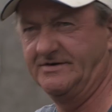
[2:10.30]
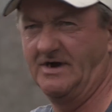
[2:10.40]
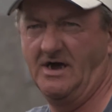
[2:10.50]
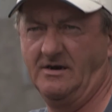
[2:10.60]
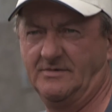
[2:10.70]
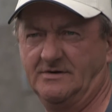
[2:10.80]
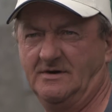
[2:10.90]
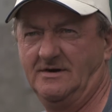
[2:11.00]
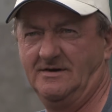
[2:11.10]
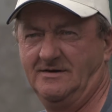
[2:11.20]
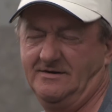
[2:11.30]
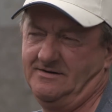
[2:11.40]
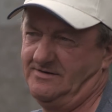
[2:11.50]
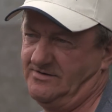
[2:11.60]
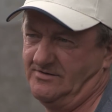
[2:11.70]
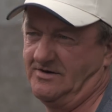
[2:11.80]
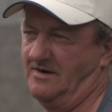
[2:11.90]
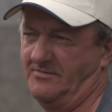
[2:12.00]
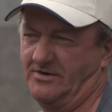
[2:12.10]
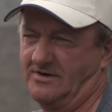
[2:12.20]
times, and you
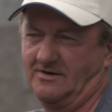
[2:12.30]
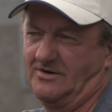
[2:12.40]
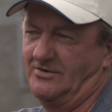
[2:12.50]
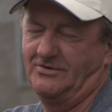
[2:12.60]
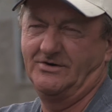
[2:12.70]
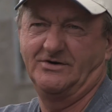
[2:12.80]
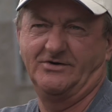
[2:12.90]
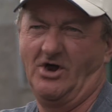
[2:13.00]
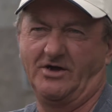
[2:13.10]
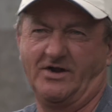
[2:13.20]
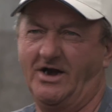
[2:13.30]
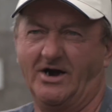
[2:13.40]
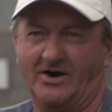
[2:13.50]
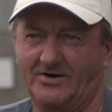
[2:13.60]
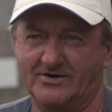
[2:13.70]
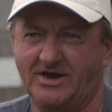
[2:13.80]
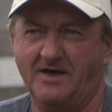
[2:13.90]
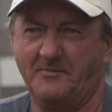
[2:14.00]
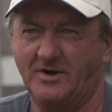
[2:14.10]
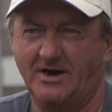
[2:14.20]
come to the conclusion it's not there. It
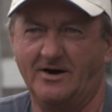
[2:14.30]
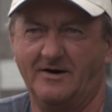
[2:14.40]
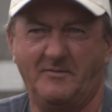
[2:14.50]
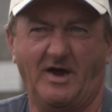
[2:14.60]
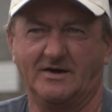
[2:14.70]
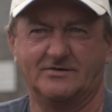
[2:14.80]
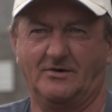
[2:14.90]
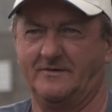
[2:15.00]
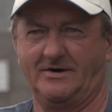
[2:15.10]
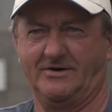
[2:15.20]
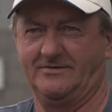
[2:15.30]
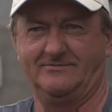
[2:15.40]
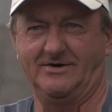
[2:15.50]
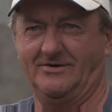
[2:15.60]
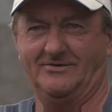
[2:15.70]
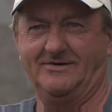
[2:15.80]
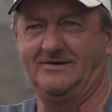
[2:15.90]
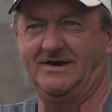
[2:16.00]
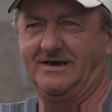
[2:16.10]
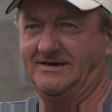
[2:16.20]
can't be there. I passed over there,
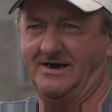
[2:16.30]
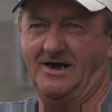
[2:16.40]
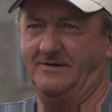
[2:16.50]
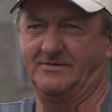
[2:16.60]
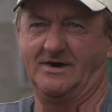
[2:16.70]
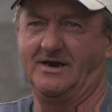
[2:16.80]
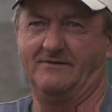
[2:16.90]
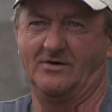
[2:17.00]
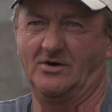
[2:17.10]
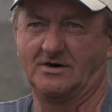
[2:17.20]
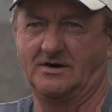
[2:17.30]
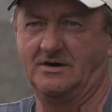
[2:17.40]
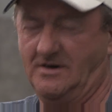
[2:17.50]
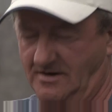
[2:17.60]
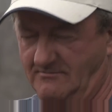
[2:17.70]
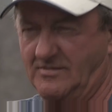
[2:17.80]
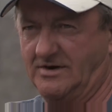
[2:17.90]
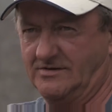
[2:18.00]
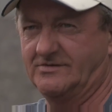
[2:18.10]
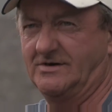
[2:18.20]
10 times and I haven't hooked it, but
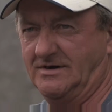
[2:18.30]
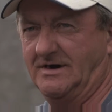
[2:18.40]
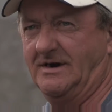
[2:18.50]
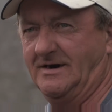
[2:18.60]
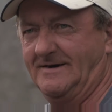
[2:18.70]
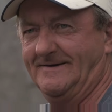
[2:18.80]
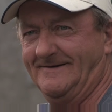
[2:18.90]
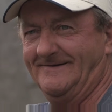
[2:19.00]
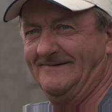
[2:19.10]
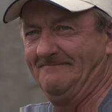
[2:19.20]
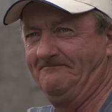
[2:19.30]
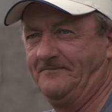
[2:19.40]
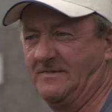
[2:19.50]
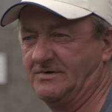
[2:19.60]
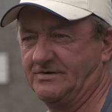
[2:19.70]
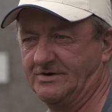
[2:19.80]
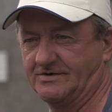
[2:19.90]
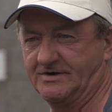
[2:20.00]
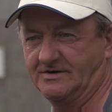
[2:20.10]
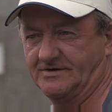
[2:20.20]
it's still there. It's
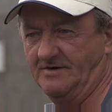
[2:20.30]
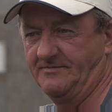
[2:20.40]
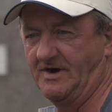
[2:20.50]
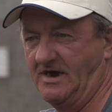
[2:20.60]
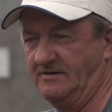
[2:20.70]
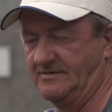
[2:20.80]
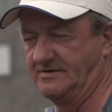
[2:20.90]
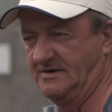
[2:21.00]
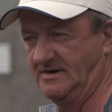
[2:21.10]
just that sometimes